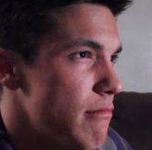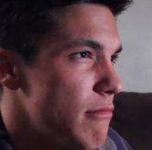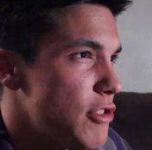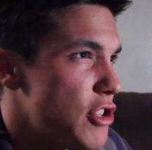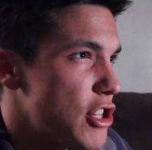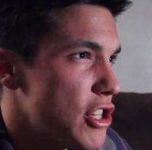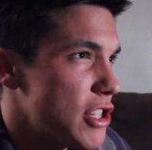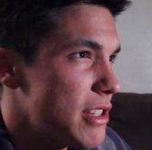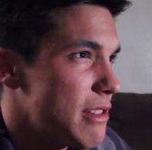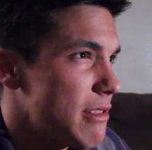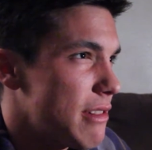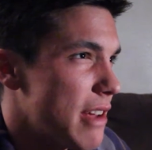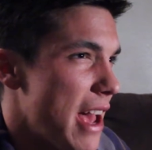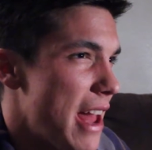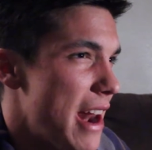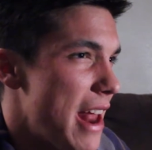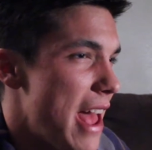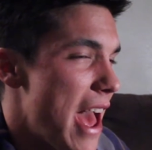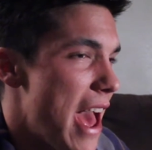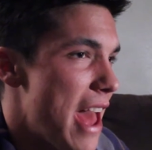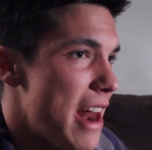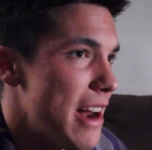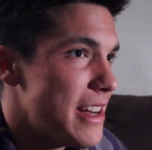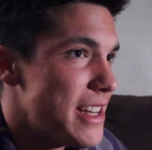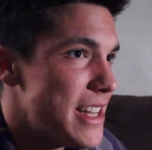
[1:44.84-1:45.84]
just kind of
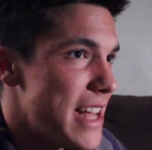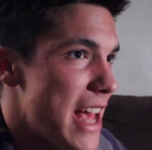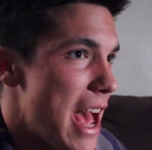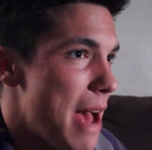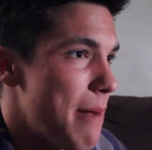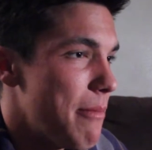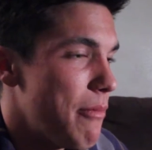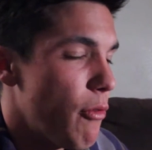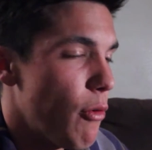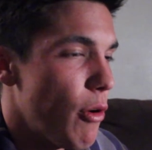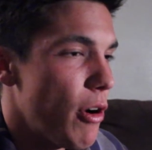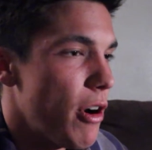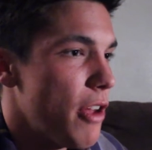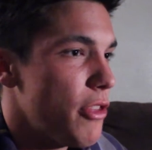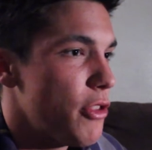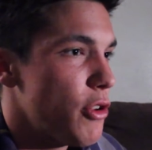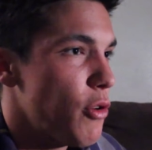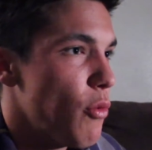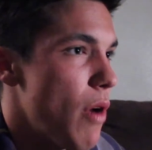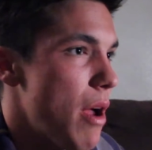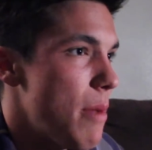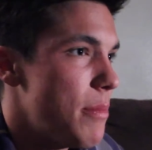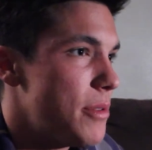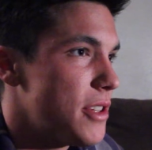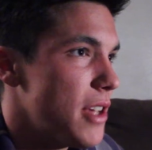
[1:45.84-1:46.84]
add a tab for it on their
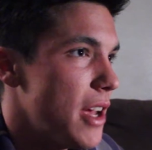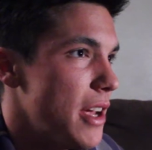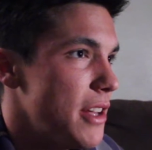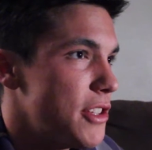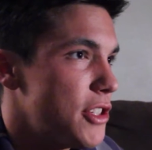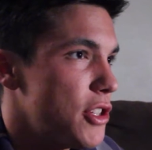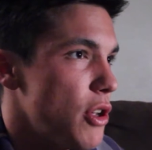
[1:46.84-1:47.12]
website.